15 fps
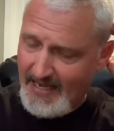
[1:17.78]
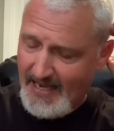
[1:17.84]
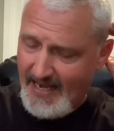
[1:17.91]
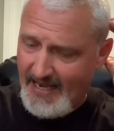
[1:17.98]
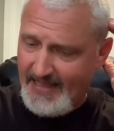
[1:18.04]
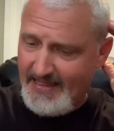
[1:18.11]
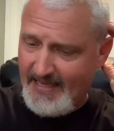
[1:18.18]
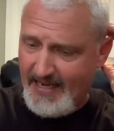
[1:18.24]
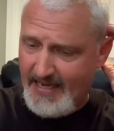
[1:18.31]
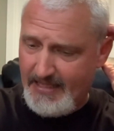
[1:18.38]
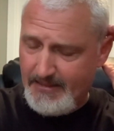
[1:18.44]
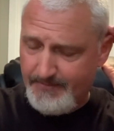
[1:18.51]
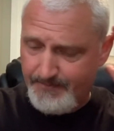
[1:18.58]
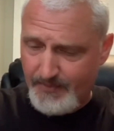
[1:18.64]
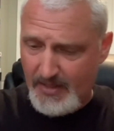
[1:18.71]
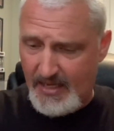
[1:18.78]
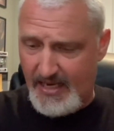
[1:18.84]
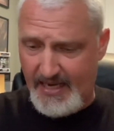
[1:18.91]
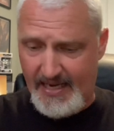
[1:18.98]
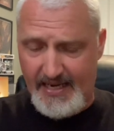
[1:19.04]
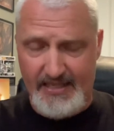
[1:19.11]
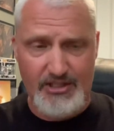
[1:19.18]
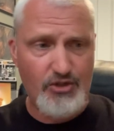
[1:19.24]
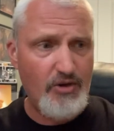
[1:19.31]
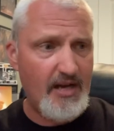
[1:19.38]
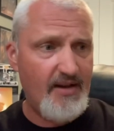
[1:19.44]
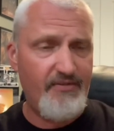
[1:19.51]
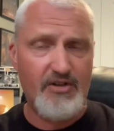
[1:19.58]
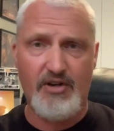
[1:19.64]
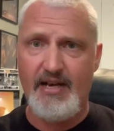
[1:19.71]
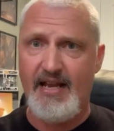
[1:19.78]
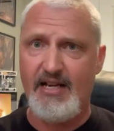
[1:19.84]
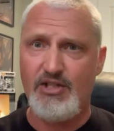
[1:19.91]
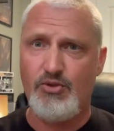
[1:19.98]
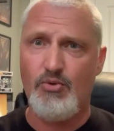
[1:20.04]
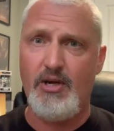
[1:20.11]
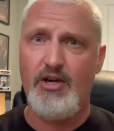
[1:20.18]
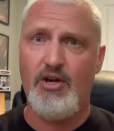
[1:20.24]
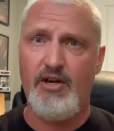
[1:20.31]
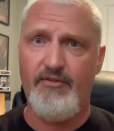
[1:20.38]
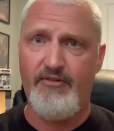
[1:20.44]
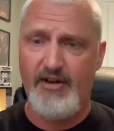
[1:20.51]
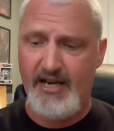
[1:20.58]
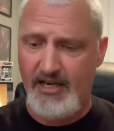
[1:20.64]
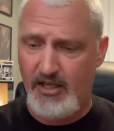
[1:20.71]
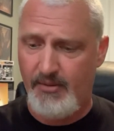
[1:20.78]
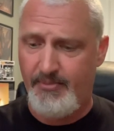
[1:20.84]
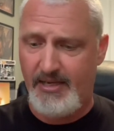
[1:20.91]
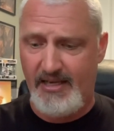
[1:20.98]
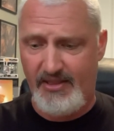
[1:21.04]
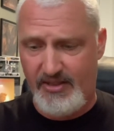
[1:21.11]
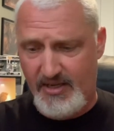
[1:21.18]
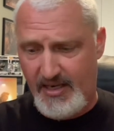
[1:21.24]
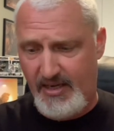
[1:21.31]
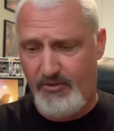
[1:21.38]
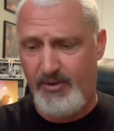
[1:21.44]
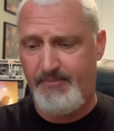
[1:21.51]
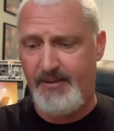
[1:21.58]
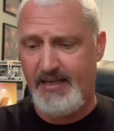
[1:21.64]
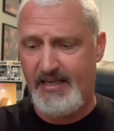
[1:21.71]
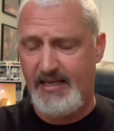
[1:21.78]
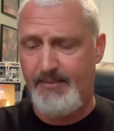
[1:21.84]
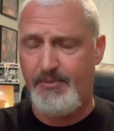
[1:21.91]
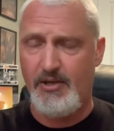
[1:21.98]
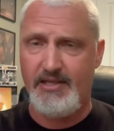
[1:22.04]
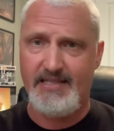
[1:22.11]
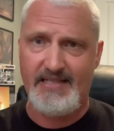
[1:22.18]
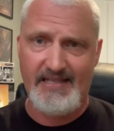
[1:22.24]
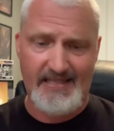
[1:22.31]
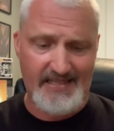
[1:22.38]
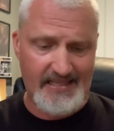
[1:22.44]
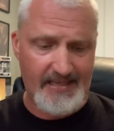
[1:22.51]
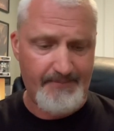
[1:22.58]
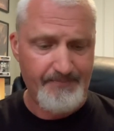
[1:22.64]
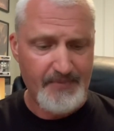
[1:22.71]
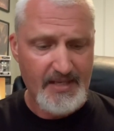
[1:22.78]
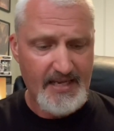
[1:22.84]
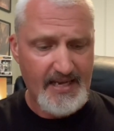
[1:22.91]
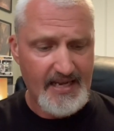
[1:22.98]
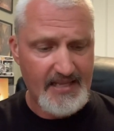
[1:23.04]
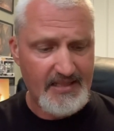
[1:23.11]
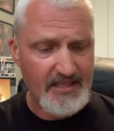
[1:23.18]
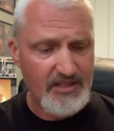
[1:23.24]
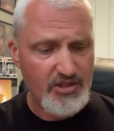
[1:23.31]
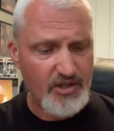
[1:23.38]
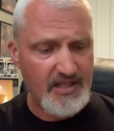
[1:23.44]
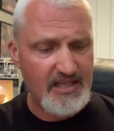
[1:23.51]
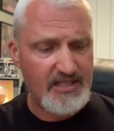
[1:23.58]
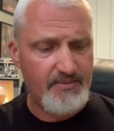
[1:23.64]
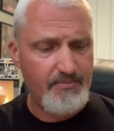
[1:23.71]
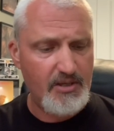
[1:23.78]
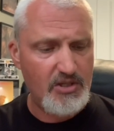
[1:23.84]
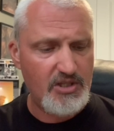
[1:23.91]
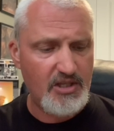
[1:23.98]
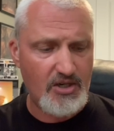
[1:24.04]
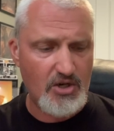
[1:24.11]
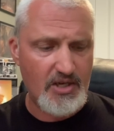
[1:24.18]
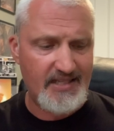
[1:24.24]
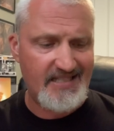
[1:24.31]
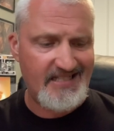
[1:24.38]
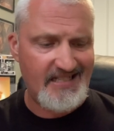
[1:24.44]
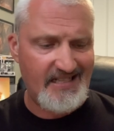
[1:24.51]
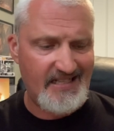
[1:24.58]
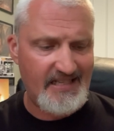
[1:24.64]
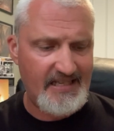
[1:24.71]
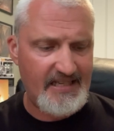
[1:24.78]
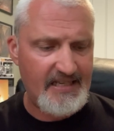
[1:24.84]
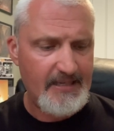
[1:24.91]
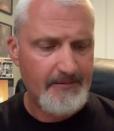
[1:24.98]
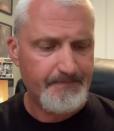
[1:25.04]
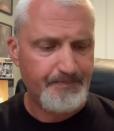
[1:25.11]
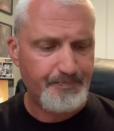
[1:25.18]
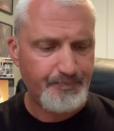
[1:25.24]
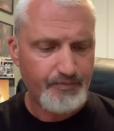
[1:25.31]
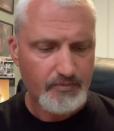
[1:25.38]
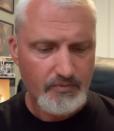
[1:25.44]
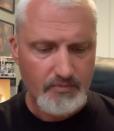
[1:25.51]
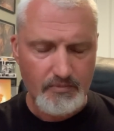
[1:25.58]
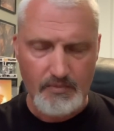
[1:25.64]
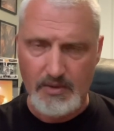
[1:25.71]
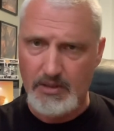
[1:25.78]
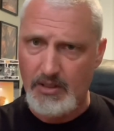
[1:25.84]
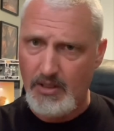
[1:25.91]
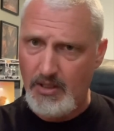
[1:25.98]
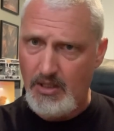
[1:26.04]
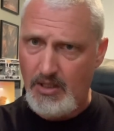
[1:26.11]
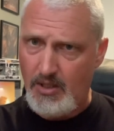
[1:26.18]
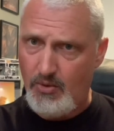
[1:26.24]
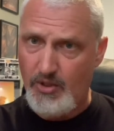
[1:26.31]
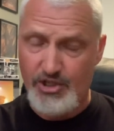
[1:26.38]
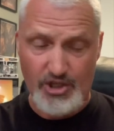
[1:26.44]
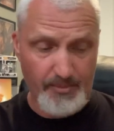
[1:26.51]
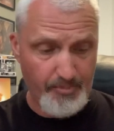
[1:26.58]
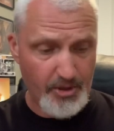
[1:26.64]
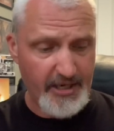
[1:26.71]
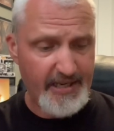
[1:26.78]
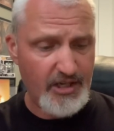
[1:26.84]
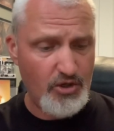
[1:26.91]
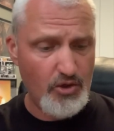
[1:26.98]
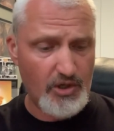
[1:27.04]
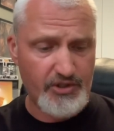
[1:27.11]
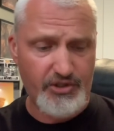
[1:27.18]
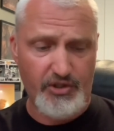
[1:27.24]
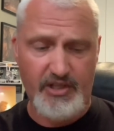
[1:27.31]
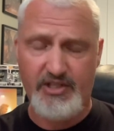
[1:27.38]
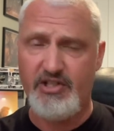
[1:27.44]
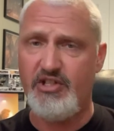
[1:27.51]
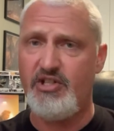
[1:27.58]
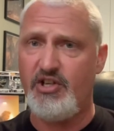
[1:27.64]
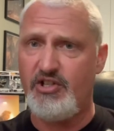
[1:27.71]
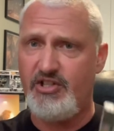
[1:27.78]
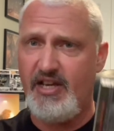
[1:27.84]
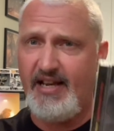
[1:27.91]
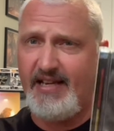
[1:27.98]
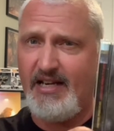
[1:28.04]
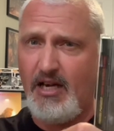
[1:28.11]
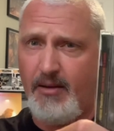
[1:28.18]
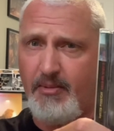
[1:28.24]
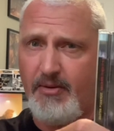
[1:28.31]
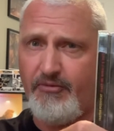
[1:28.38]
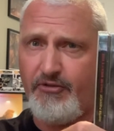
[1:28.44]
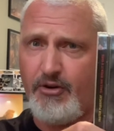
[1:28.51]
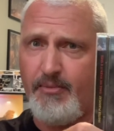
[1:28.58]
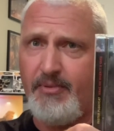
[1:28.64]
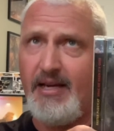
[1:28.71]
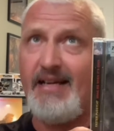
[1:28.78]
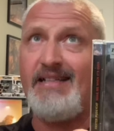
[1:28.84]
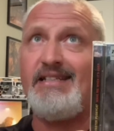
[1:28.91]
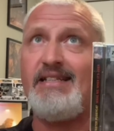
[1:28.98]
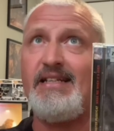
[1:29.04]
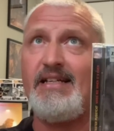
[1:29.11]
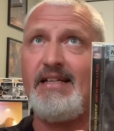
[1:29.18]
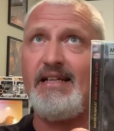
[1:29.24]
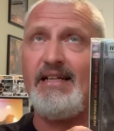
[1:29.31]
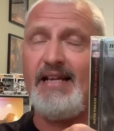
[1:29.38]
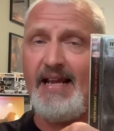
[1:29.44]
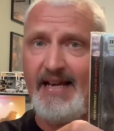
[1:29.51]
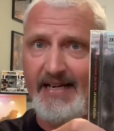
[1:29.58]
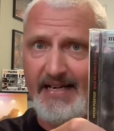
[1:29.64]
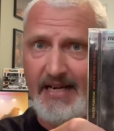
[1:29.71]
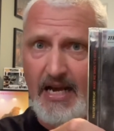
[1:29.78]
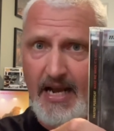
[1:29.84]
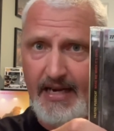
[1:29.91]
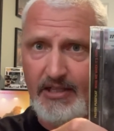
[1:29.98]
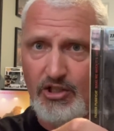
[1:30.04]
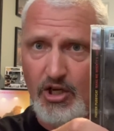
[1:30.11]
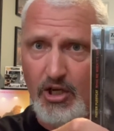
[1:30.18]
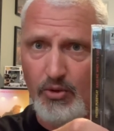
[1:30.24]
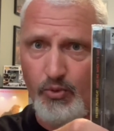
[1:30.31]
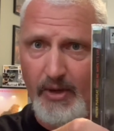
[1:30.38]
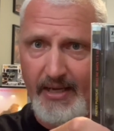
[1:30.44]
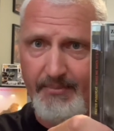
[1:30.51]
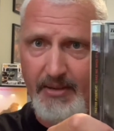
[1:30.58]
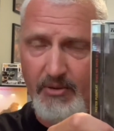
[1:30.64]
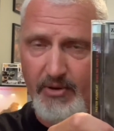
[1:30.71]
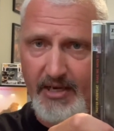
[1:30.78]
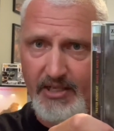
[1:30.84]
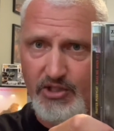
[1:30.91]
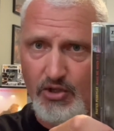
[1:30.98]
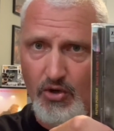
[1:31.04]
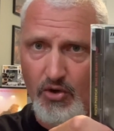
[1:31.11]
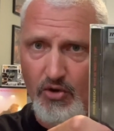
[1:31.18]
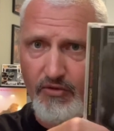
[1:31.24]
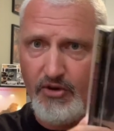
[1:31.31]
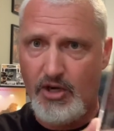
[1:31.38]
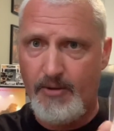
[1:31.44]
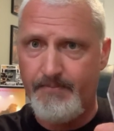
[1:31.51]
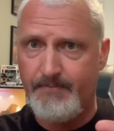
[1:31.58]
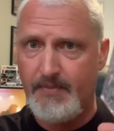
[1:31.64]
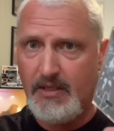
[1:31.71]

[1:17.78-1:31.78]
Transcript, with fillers: And then I, I do have their next one on vinyl, but I thought I would pick it up on C D. And these are these music on C D, which are pretty cool. So this is their second album from nineteen eighty-nine called Wake Me When It's Over.